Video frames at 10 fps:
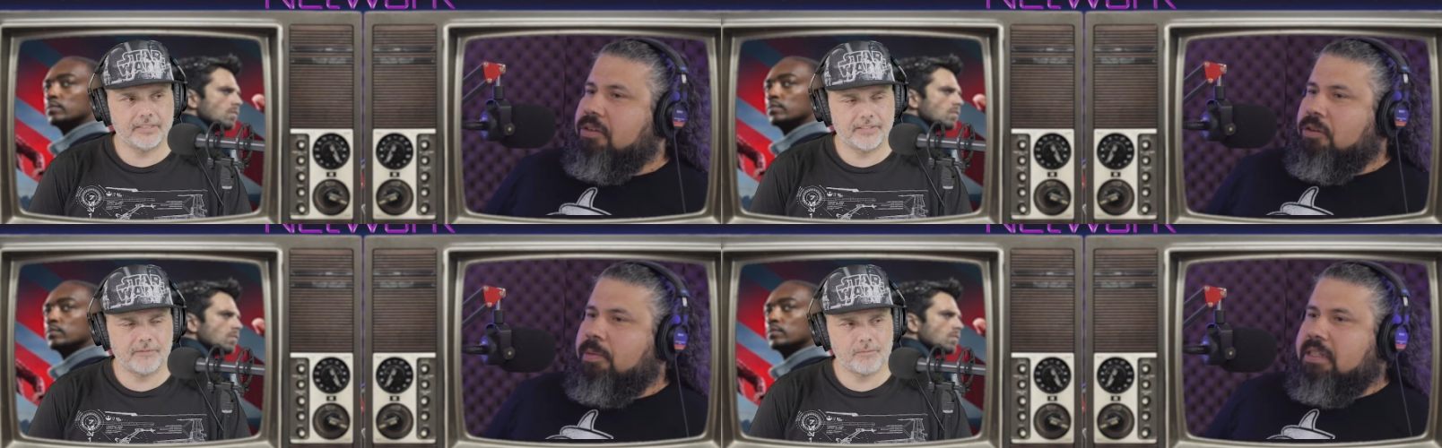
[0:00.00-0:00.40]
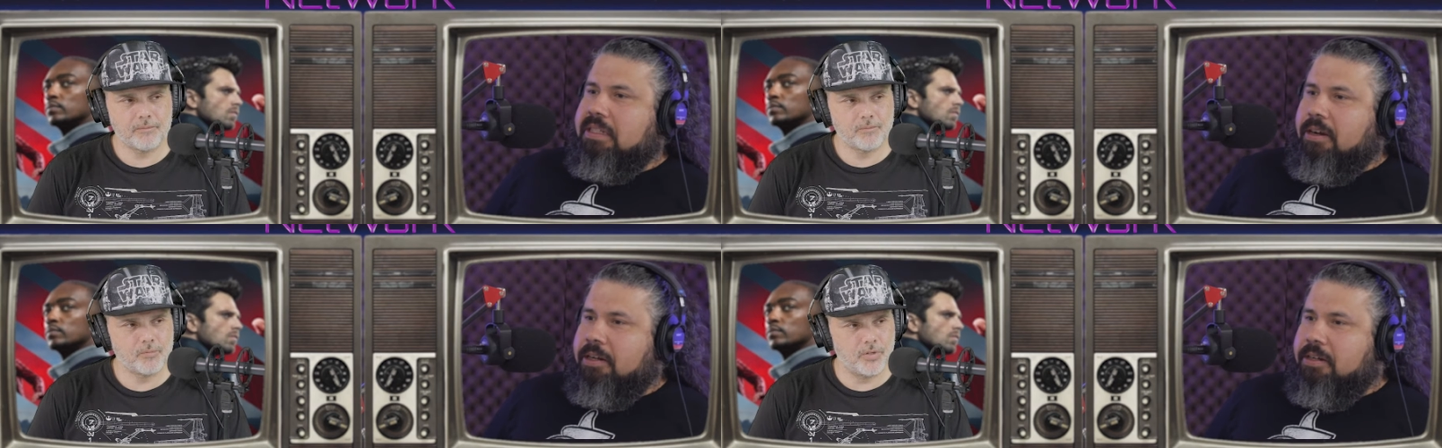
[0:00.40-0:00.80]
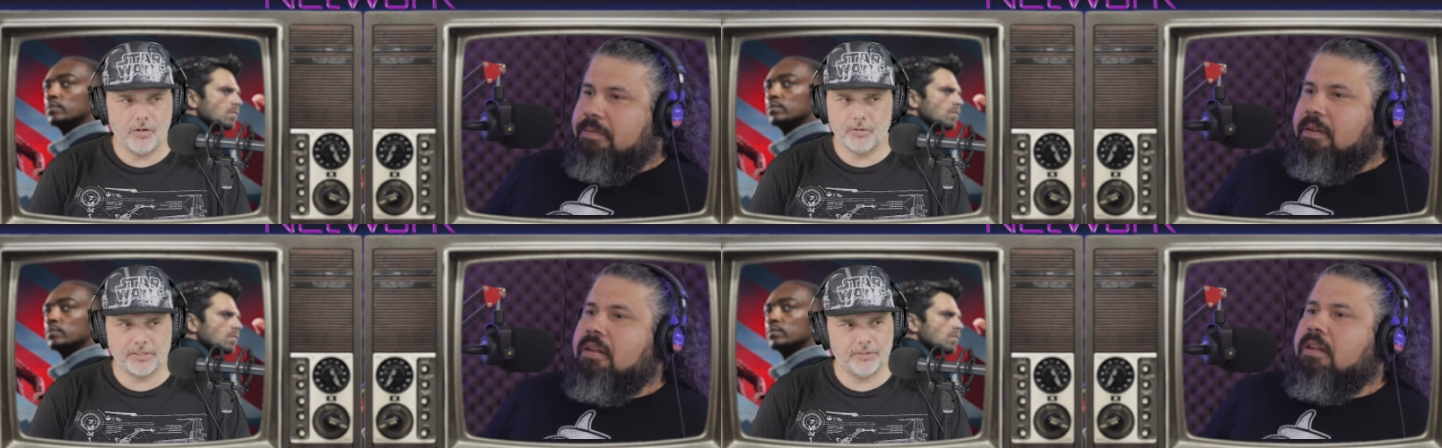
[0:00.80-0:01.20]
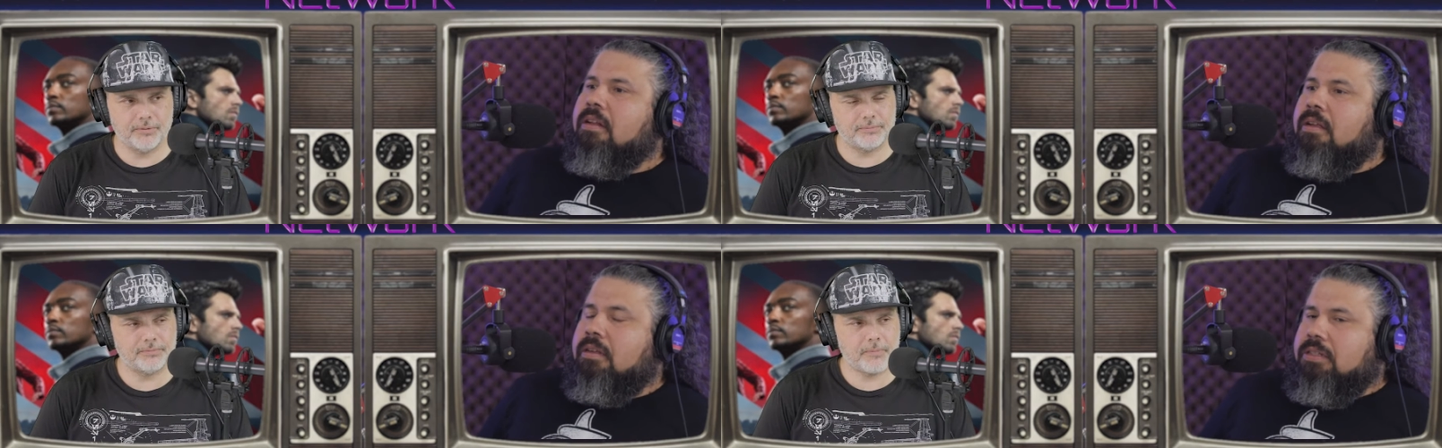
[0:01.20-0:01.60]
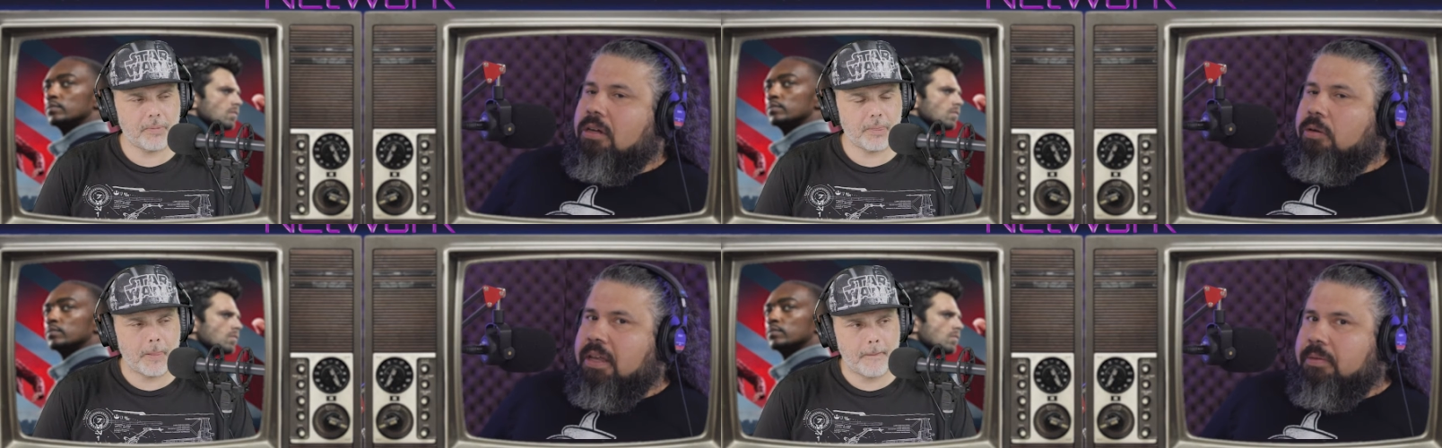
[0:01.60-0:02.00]
Speaker 1: Do you know about this character? No, I don't.
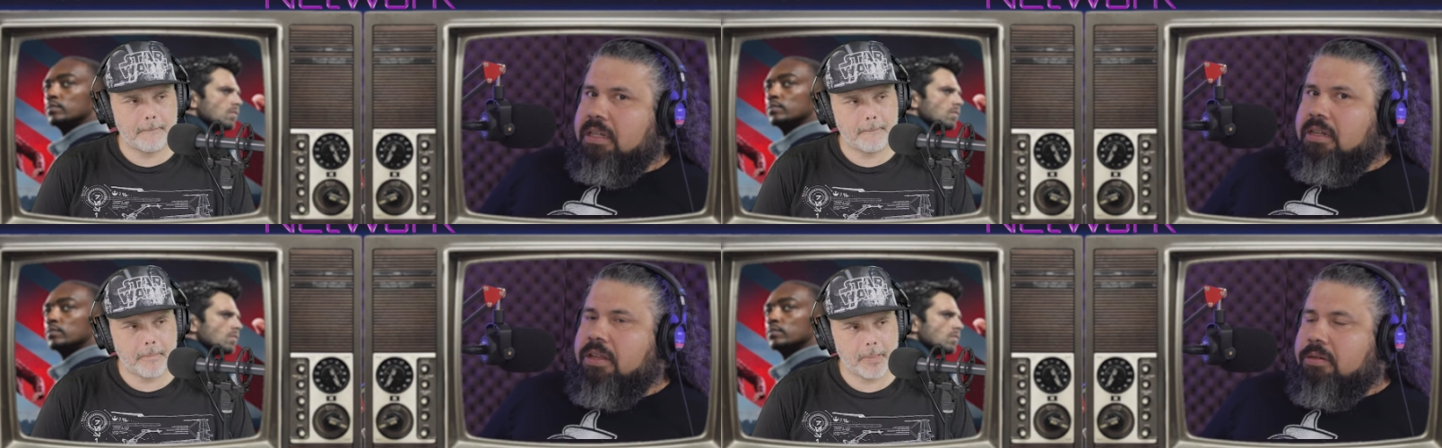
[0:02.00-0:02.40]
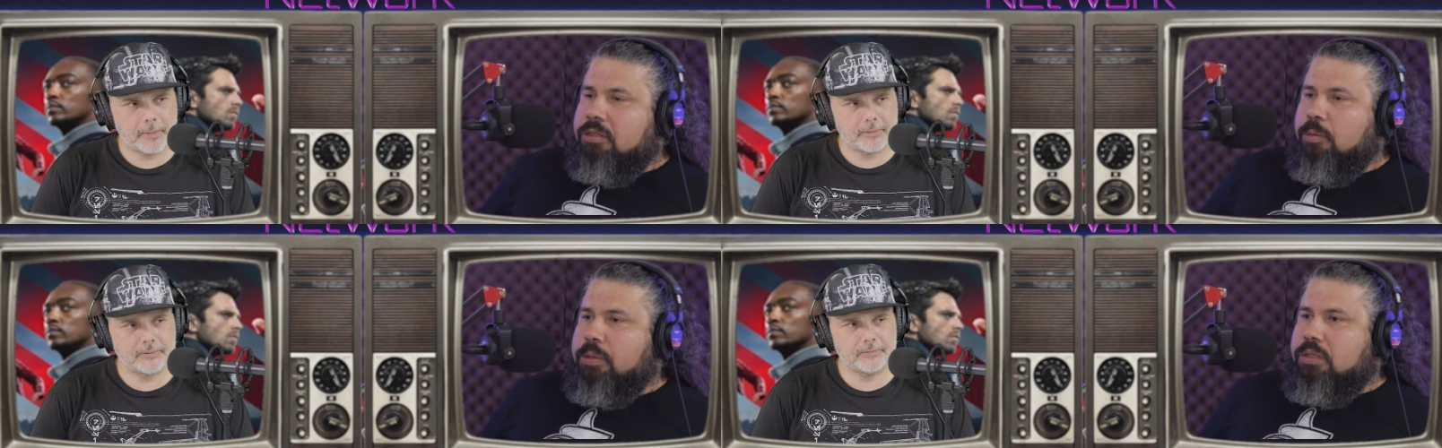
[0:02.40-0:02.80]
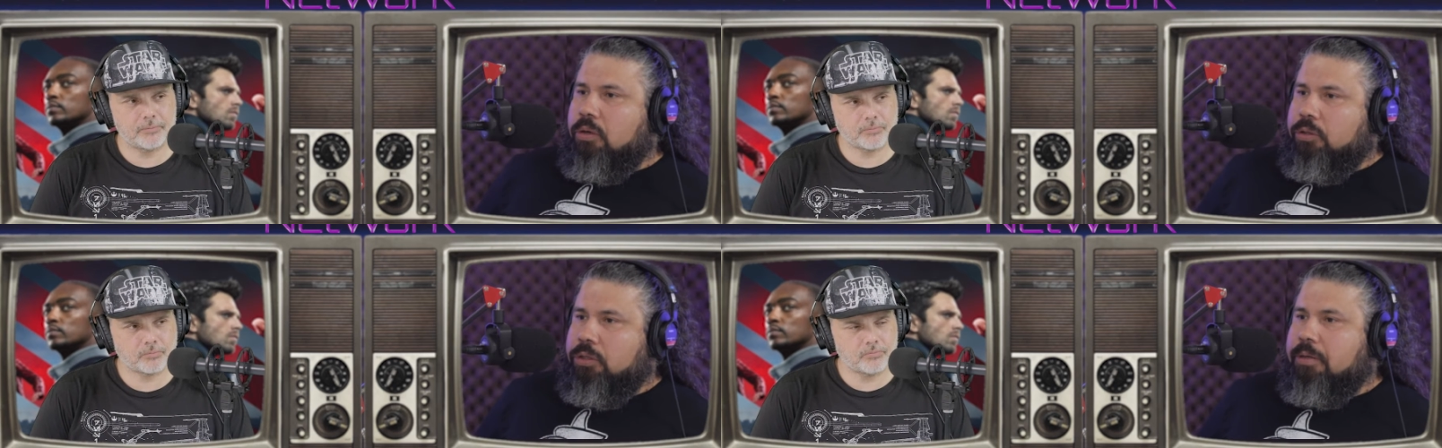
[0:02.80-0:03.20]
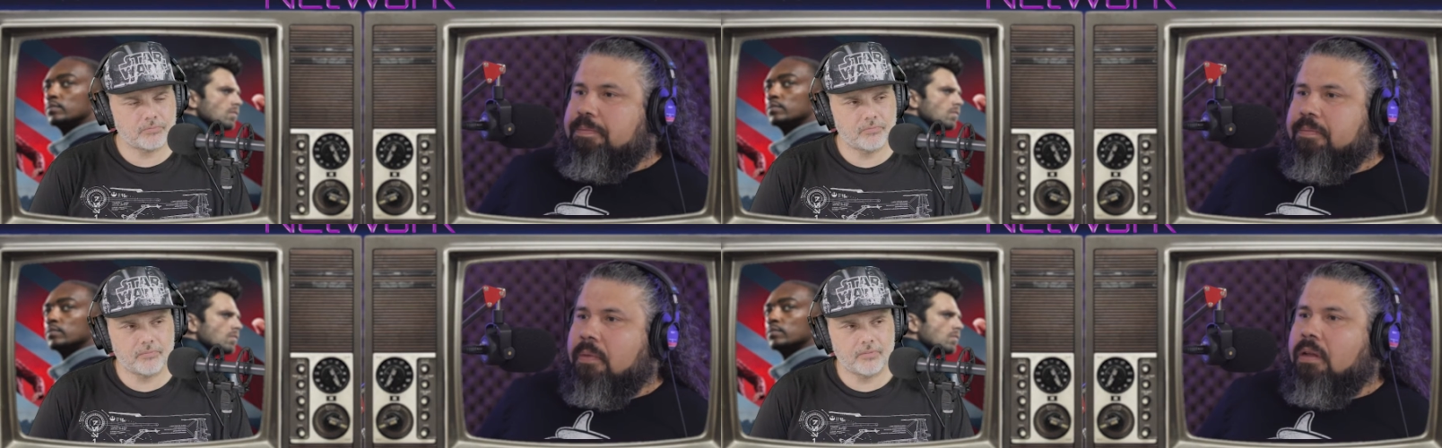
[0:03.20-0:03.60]
So he was another super soldier